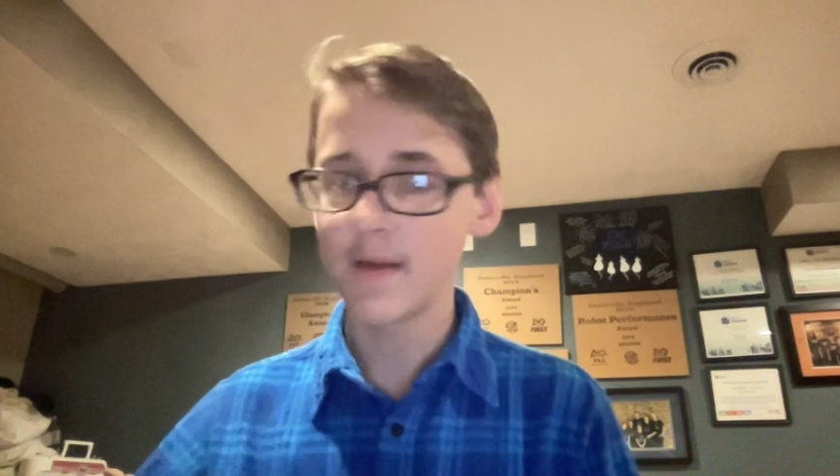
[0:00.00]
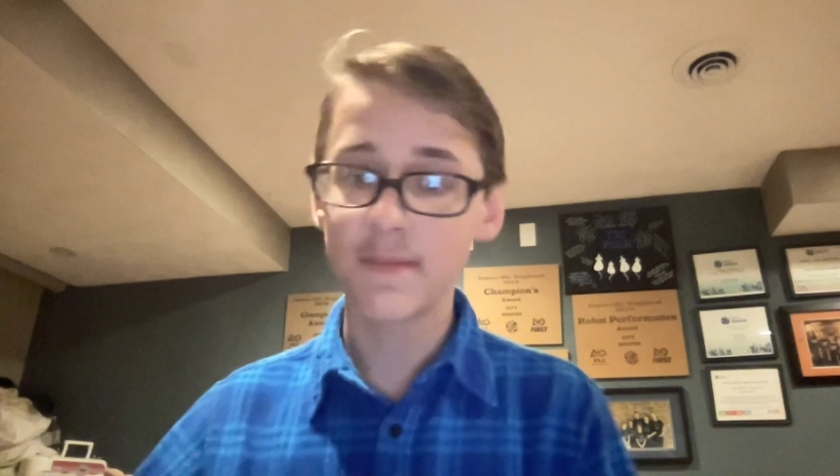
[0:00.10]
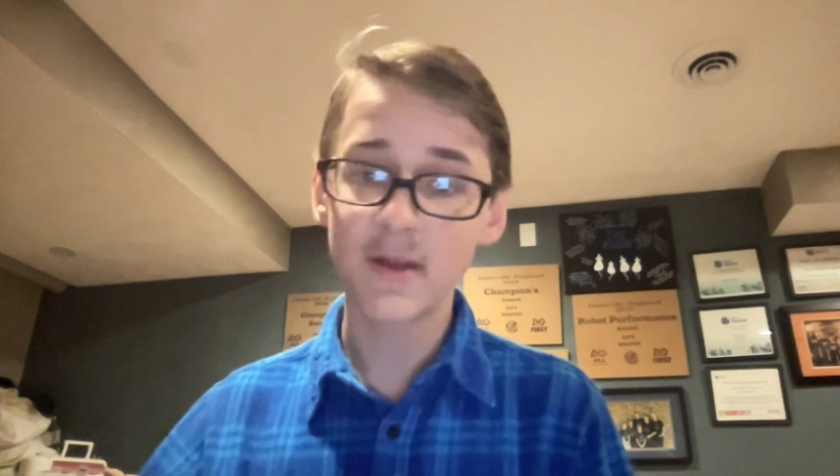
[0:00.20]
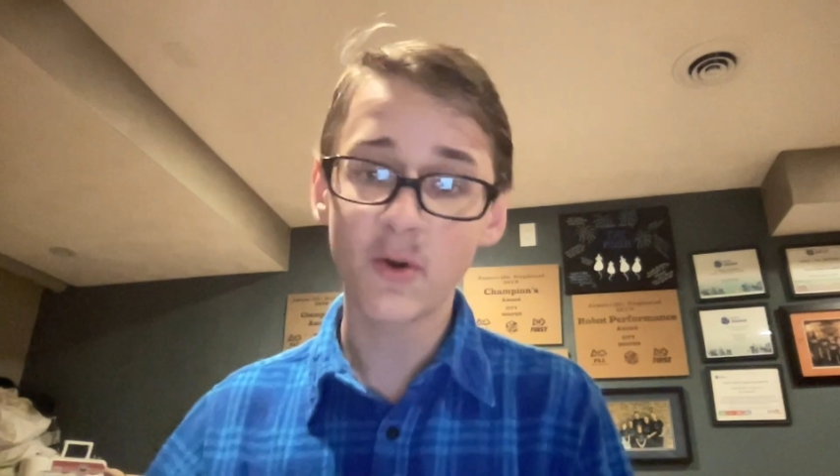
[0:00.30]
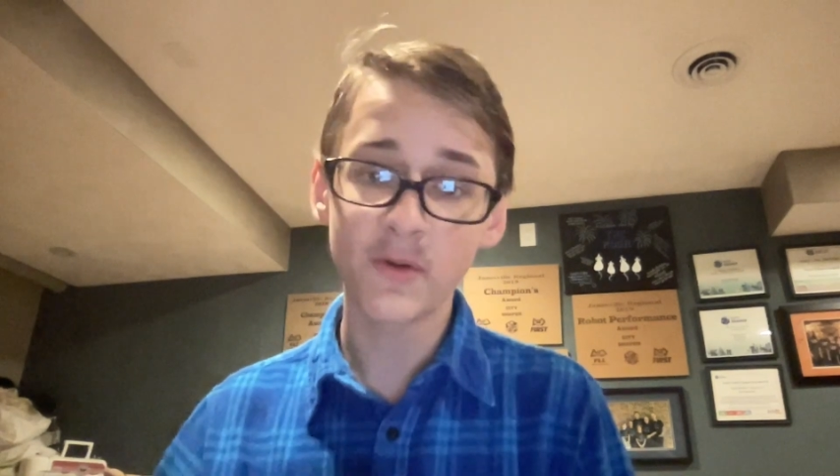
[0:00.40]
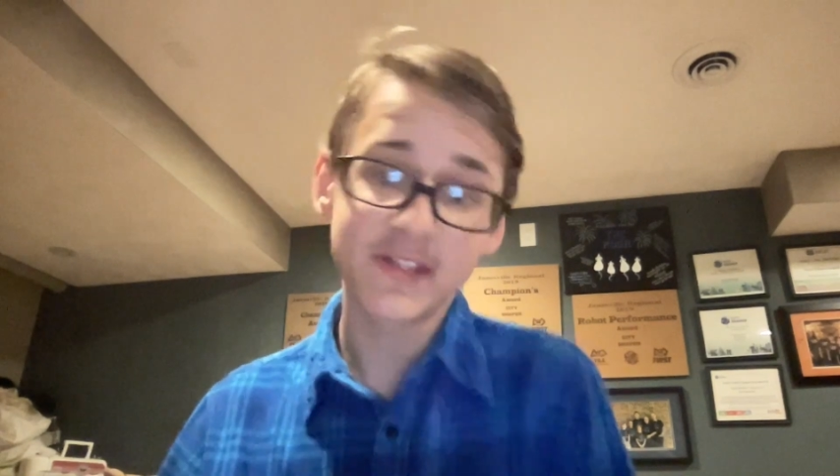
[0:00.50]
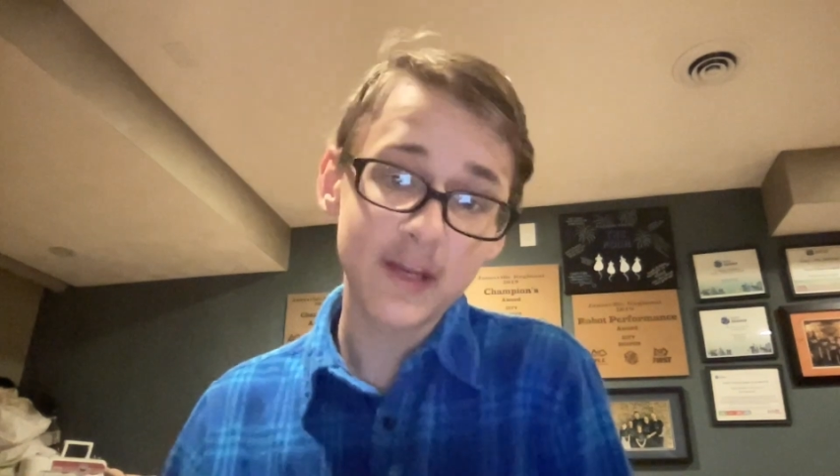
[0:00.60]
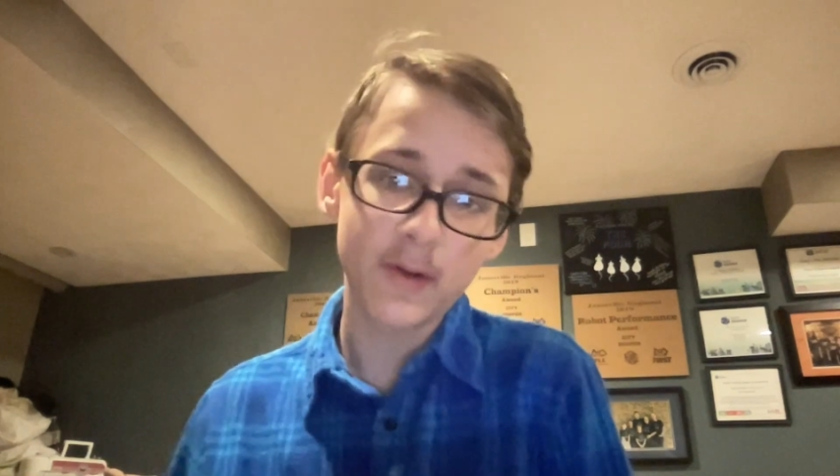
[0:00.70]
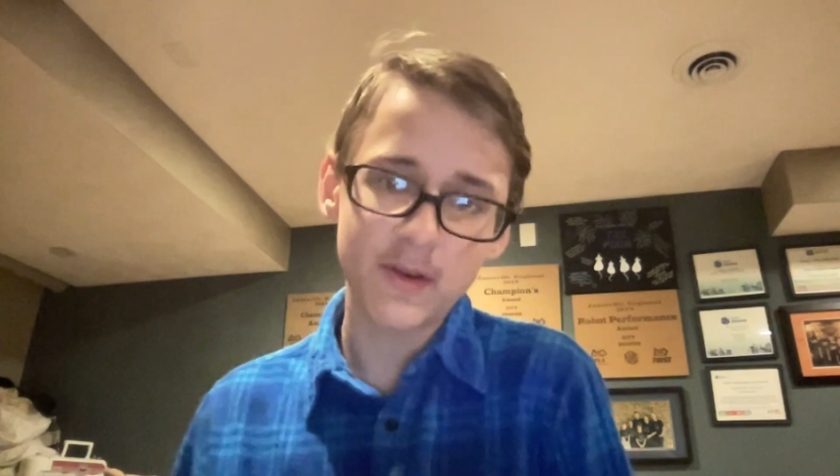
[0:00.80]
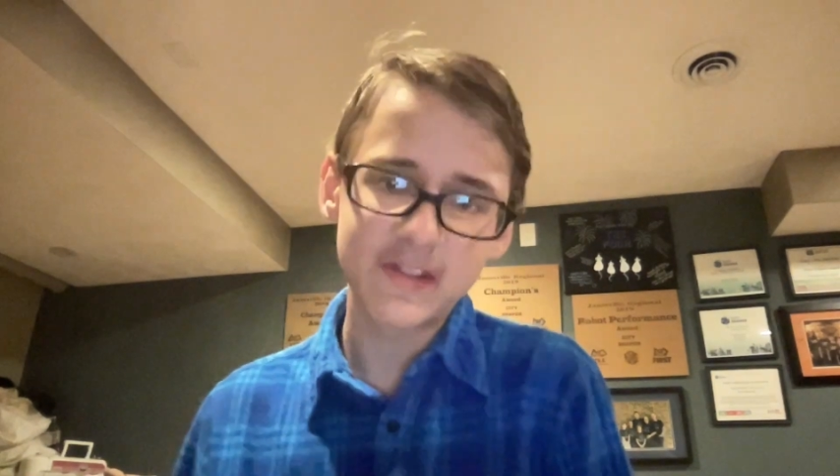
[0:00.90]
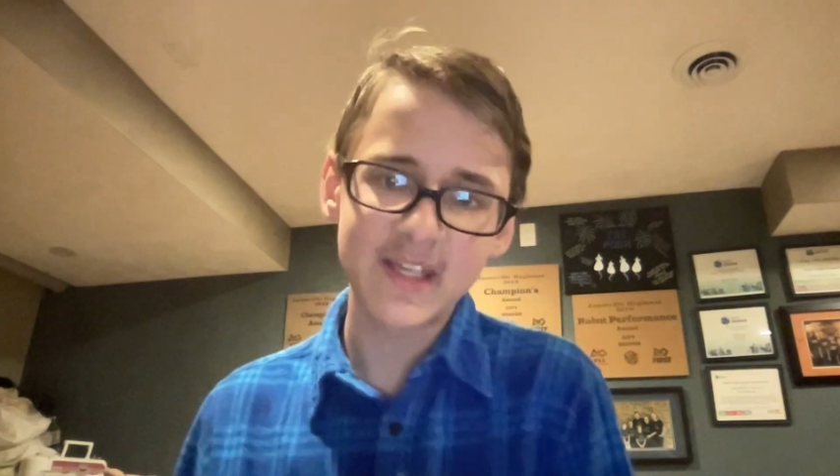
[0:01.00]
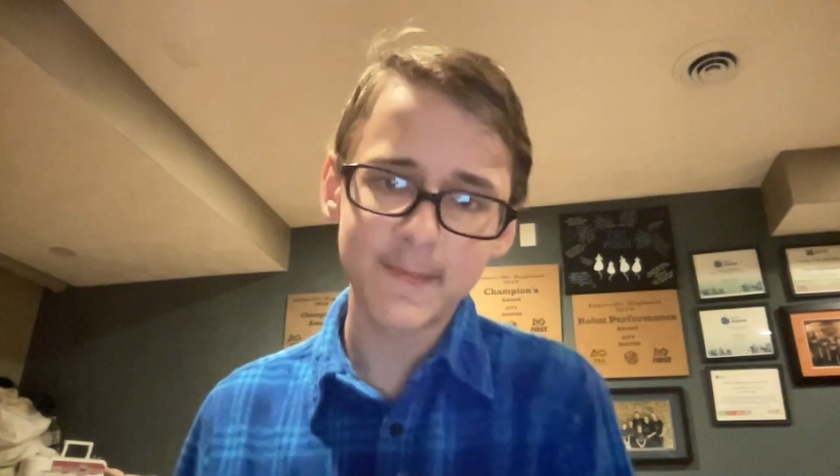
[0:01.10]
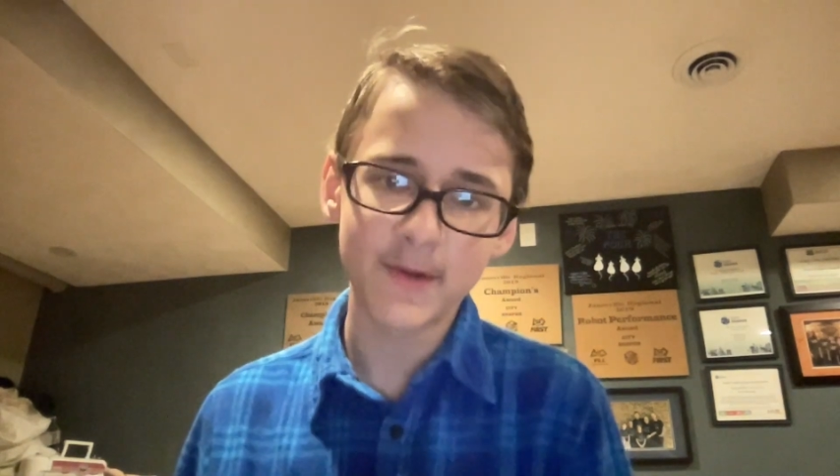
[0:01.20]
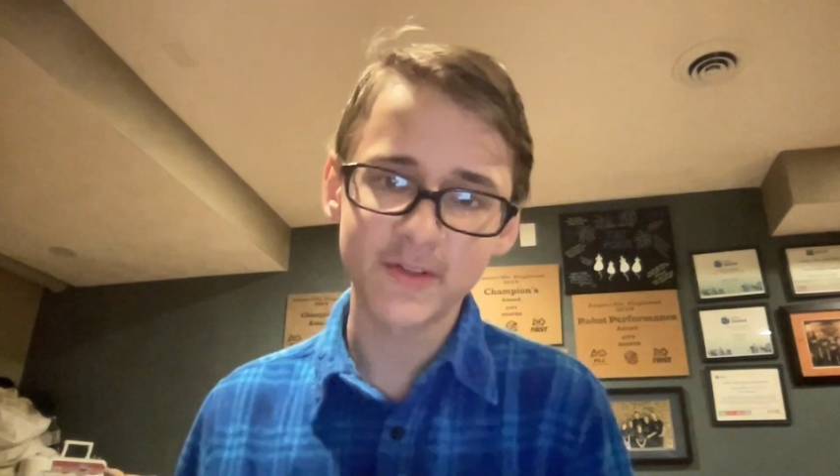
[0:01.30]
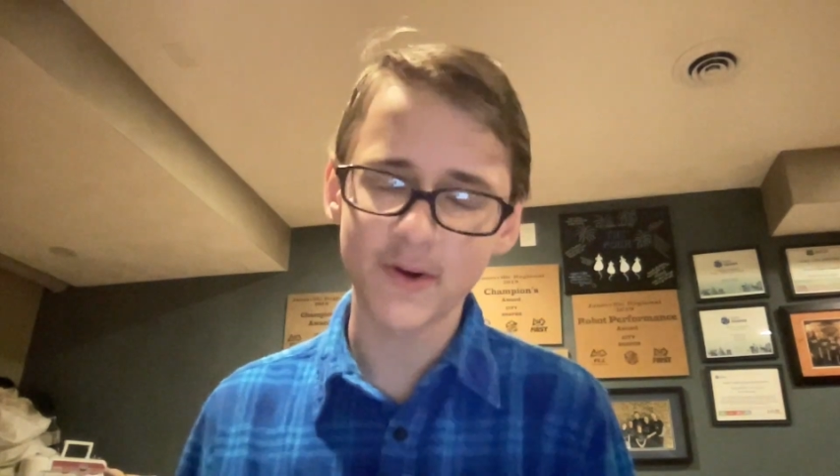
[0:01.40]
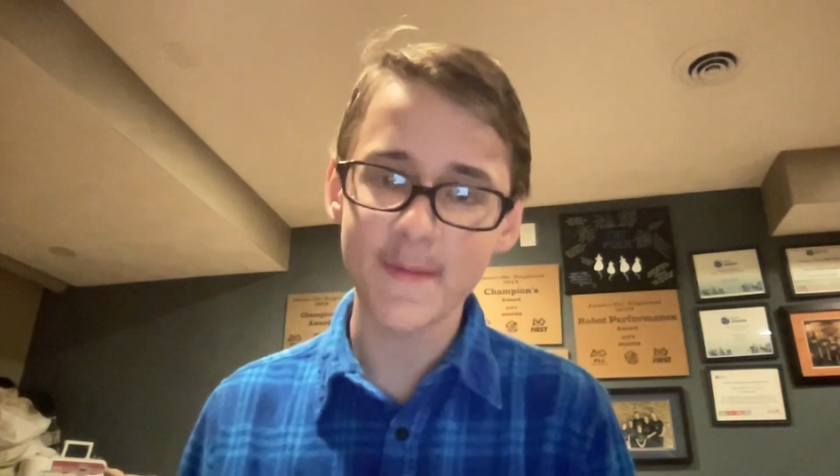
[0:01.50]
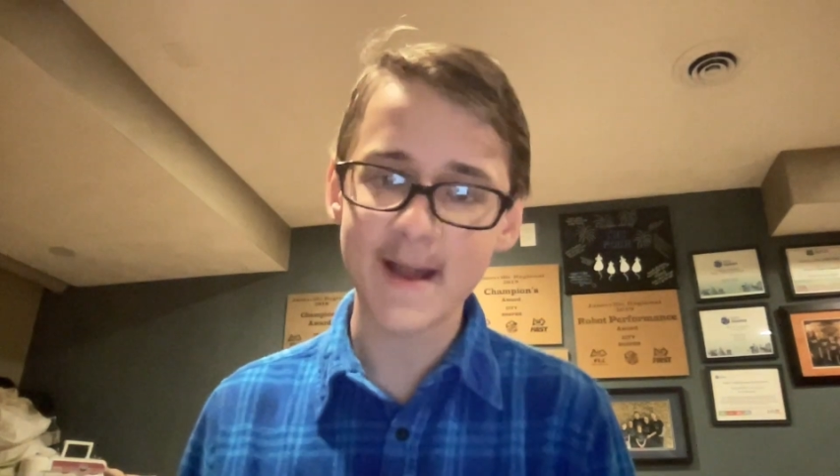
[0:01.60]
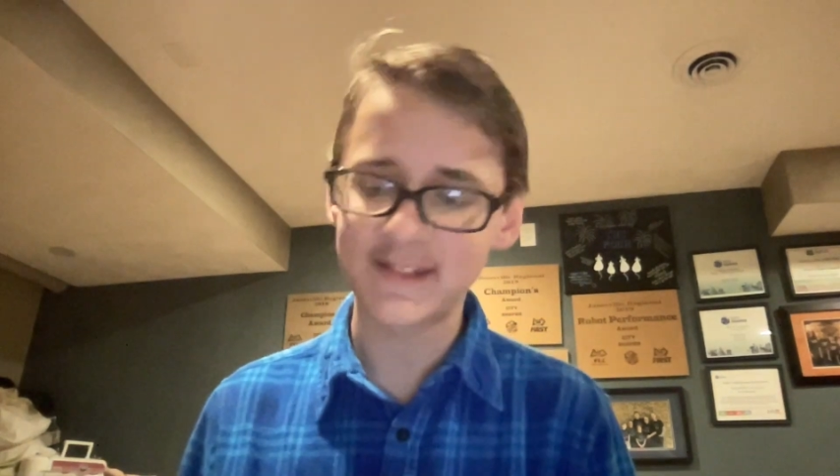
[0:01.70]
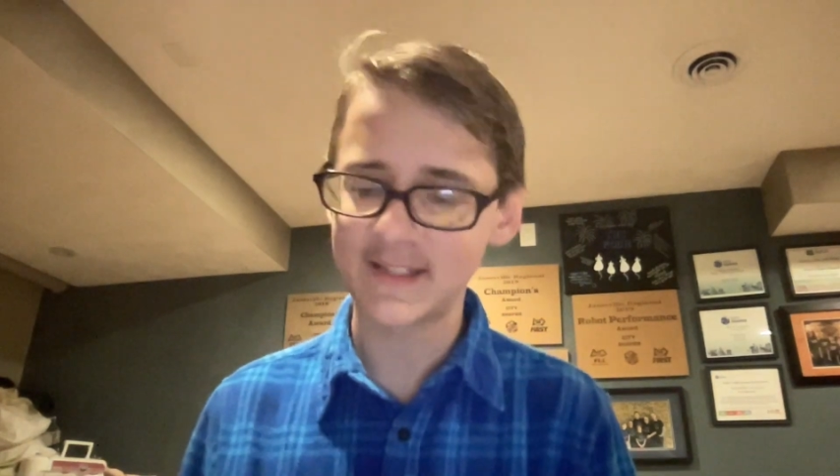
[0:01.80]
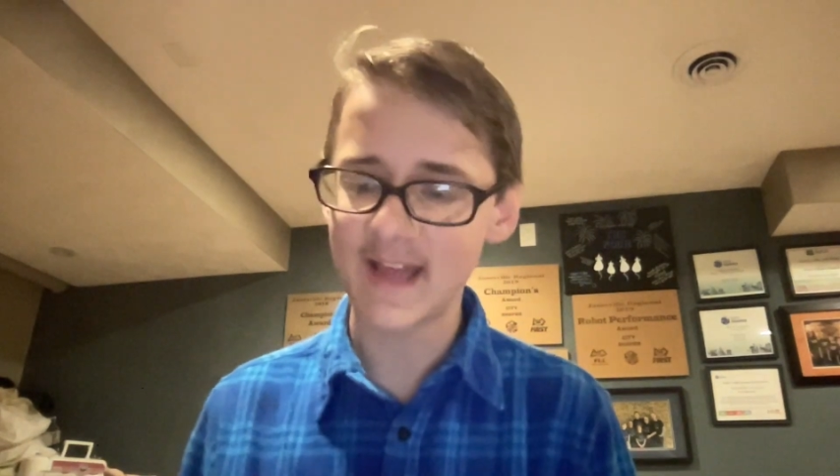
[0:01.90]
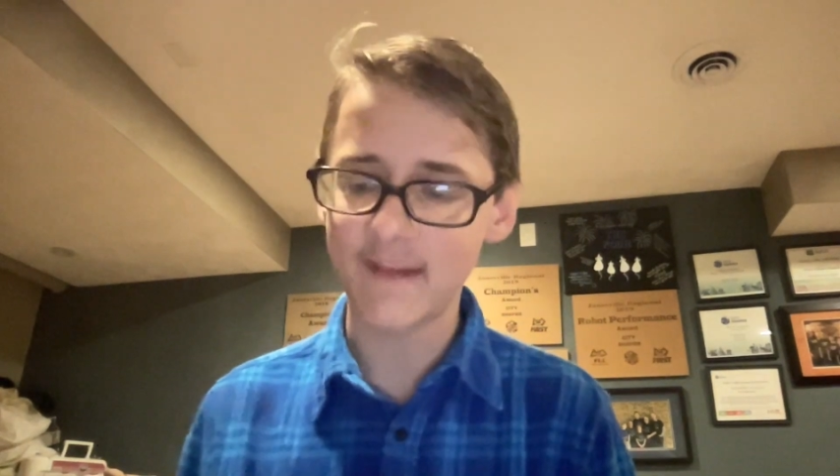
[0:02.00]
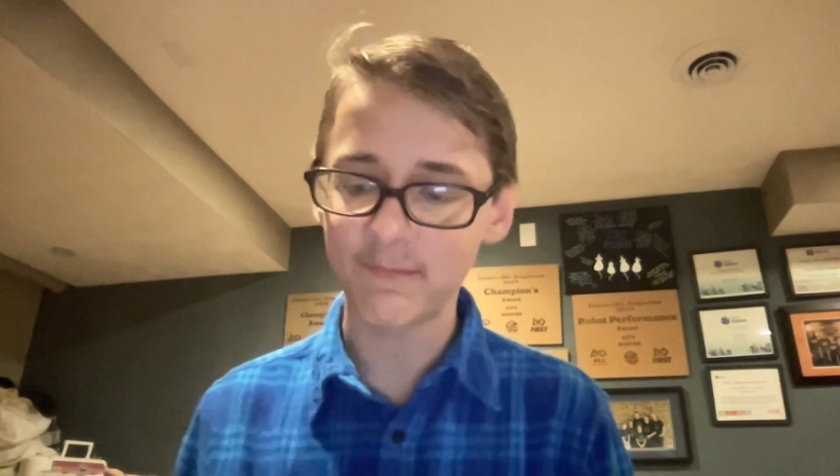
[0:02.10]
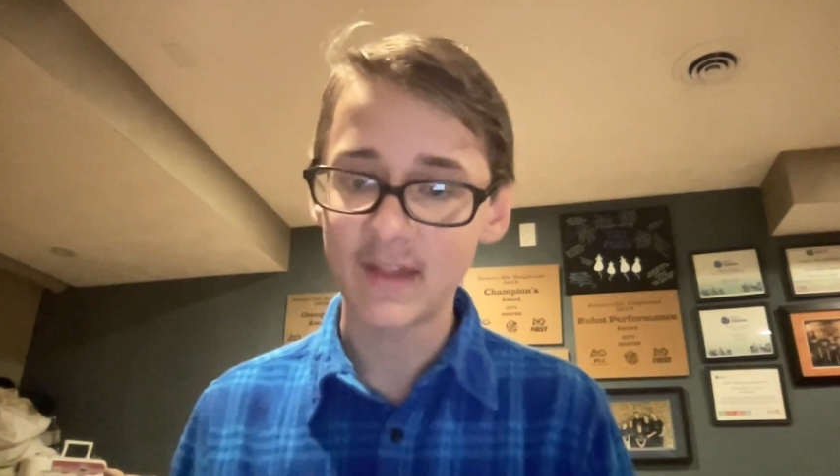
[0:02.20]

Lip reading: pinholes like we would see in most robots today.